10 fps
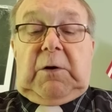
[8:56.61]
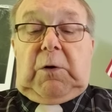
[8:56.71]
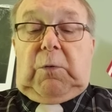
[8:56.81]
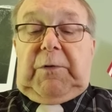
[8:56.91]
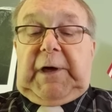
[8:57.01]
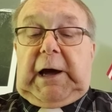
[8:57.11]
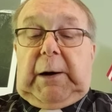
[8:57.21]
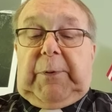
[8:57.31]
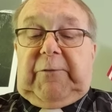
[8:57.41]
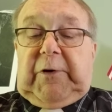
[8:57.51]
who, with the
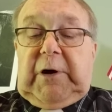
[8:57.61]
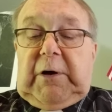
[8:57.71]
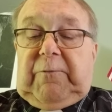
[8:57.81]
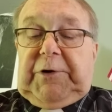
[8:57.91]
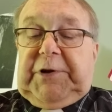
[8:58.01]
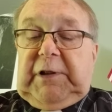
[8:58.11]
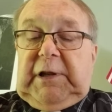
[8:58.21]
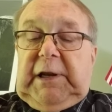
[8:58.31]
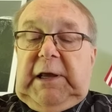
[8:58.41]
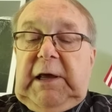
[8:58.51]
help of a
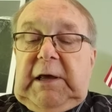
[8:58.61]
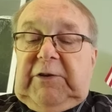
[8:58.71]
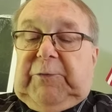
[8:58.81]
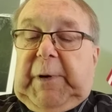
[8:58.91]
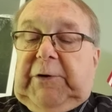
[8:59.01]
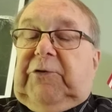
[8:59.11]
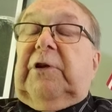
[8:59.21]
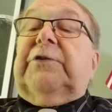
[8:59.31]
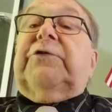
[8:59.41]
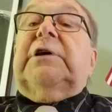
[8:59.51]
fertility
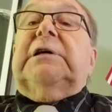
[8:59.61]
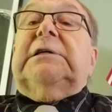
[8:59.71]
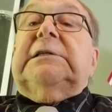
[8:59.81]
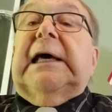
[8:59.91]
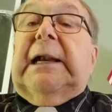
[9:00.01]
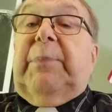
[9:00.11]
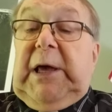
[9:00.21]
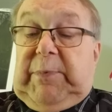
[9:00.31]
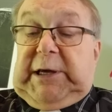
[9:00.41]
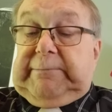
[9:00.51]
specialist, had a
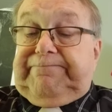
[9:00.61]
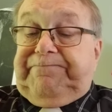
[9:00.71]
baby.